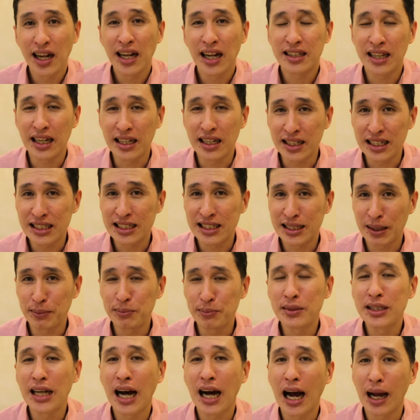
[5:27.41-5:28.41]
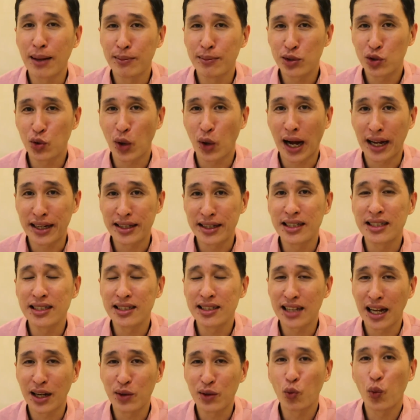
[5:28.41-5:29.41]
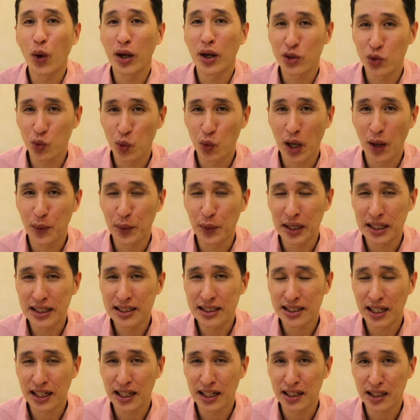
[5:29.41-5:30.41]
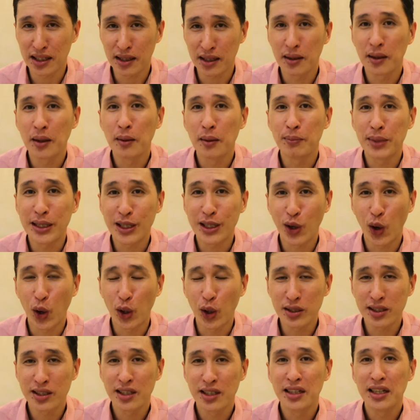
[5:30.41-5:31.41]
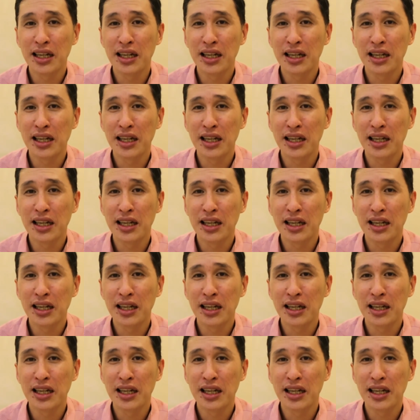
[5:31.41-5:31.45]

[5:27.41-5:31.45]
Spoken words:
they need some time to understand what you are really saying because